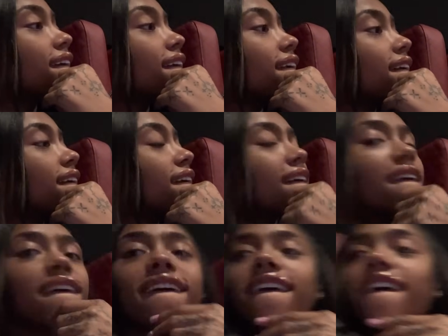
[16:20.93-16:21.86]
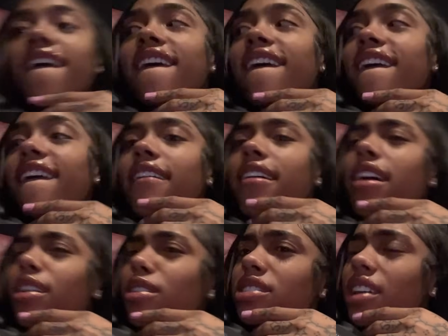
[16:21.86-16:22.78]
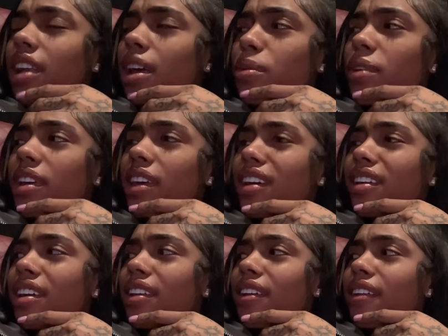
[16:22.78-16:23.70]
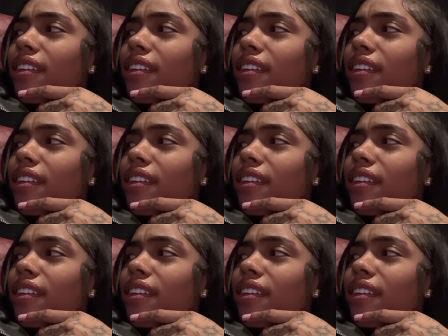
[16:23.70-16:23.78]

Mm-hmm. How you gonna tell that boy yeah like that?